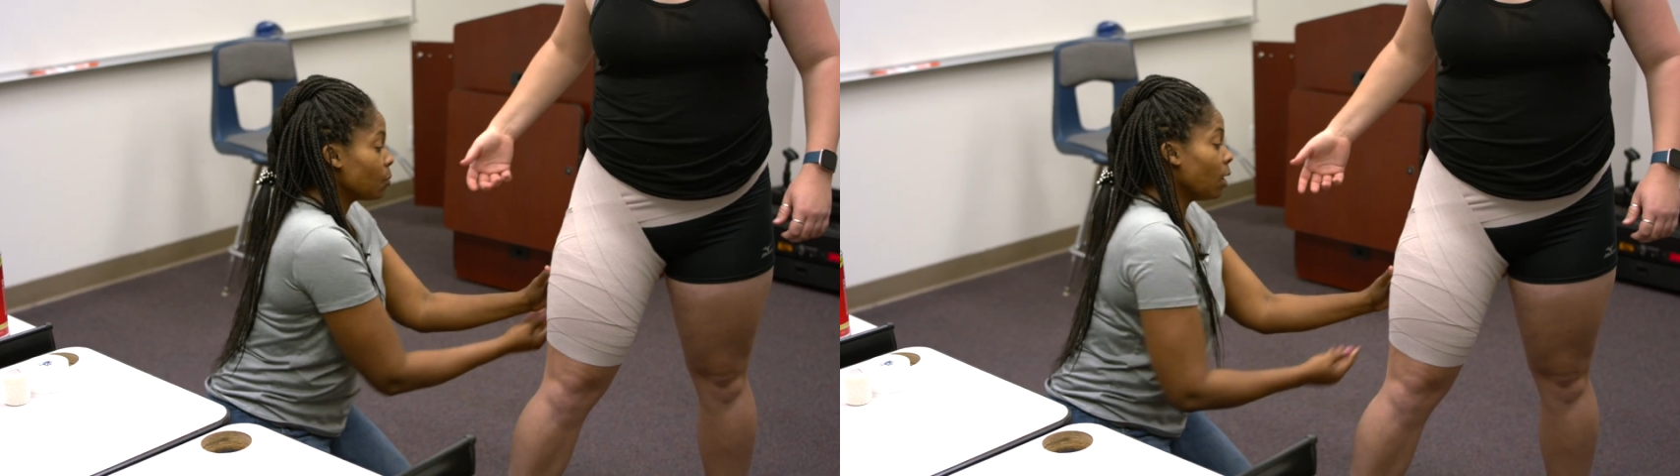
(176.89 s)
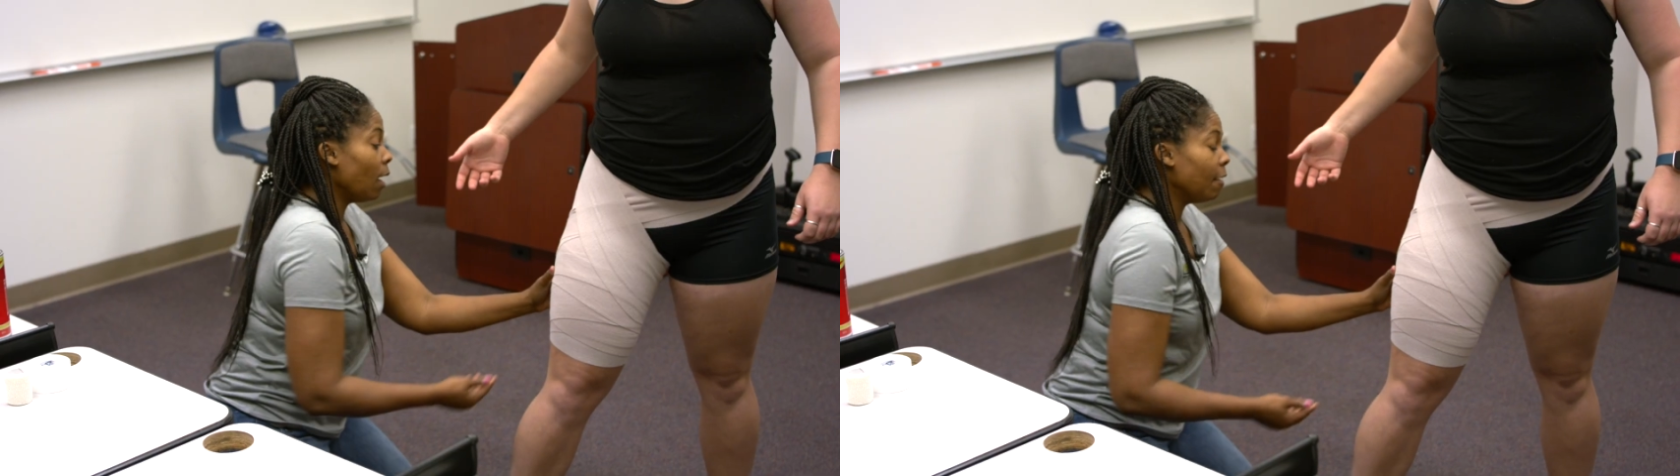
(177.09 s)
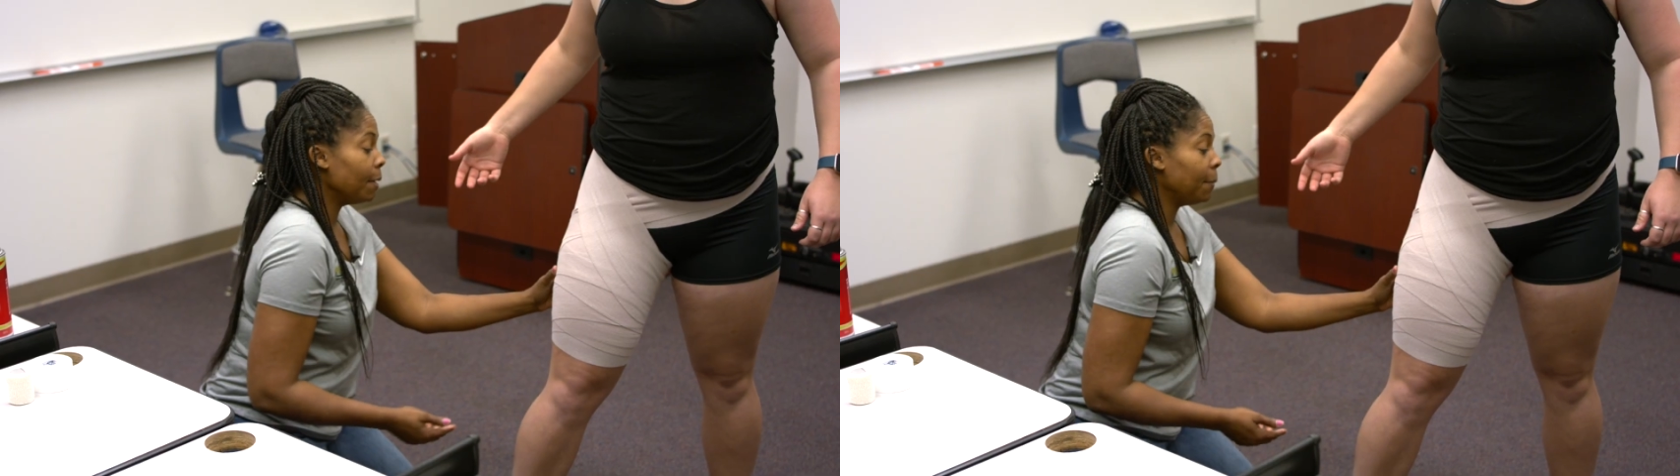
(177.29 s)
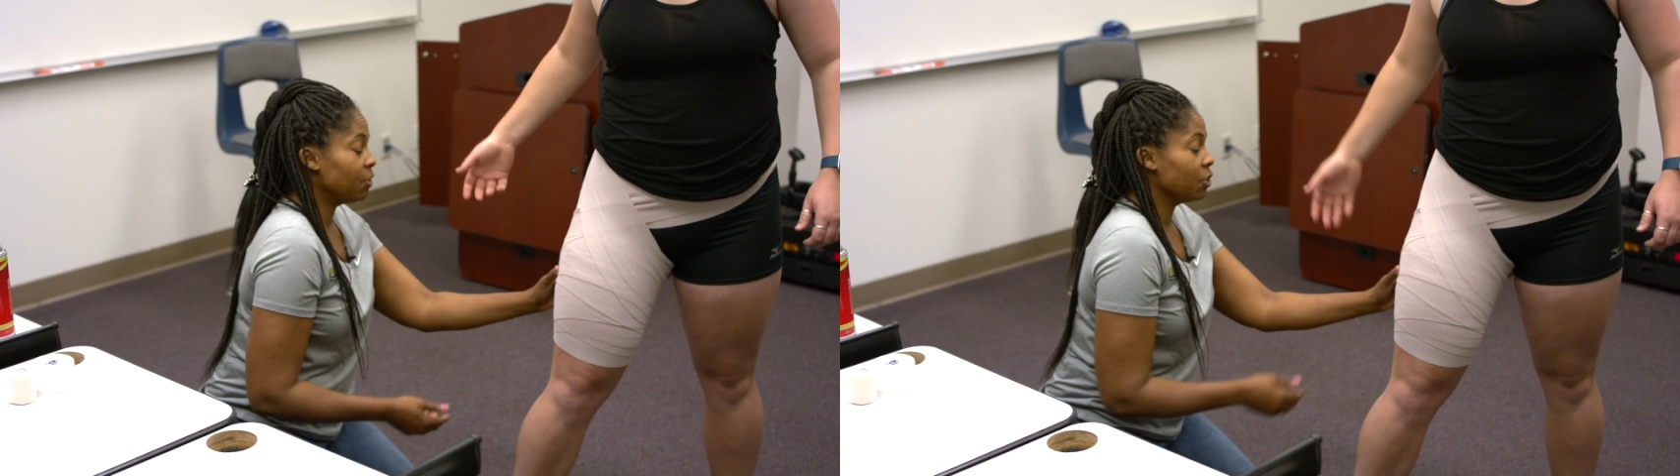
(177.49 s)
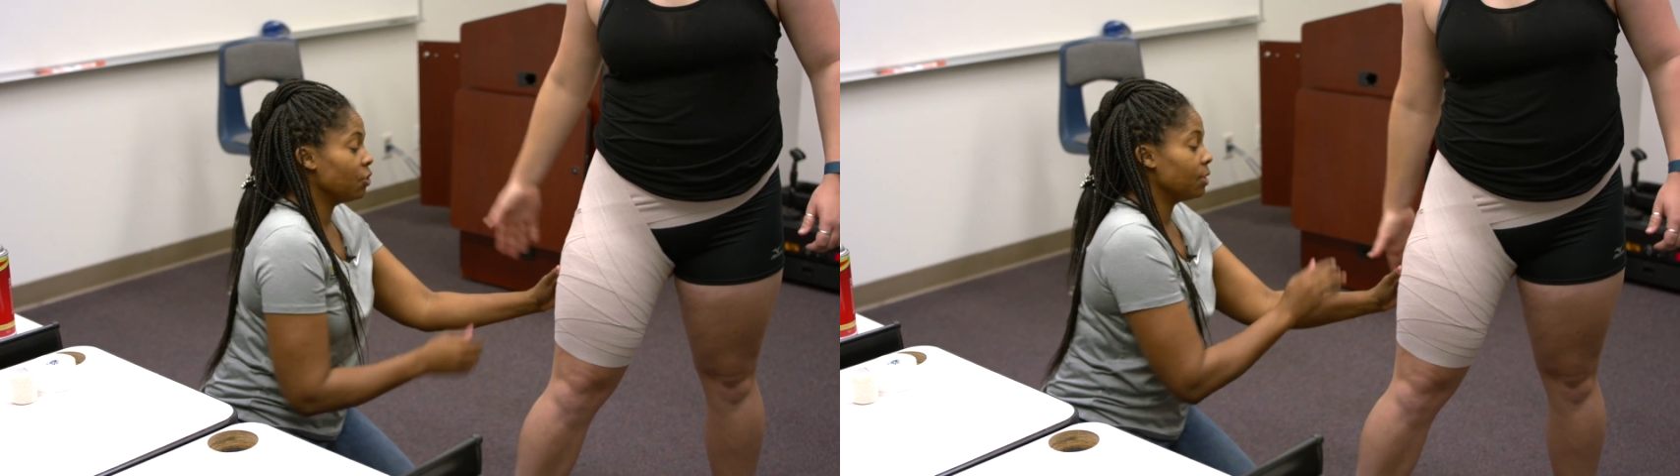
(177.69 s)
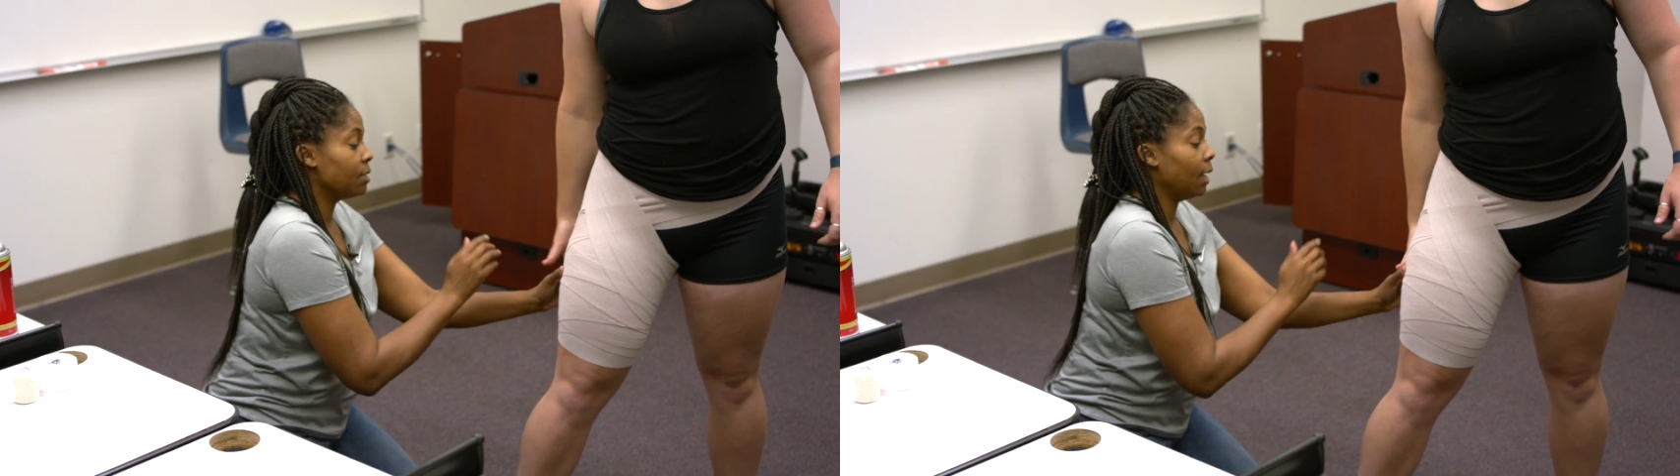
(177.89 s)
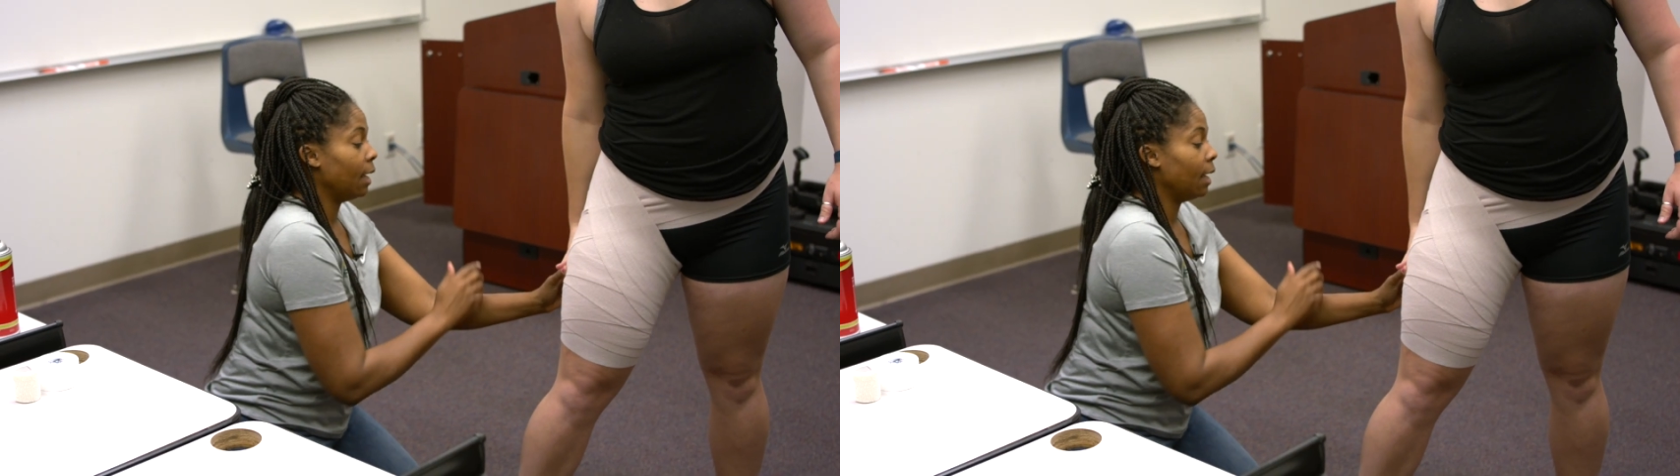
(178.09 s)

what I'll have my patient do is say,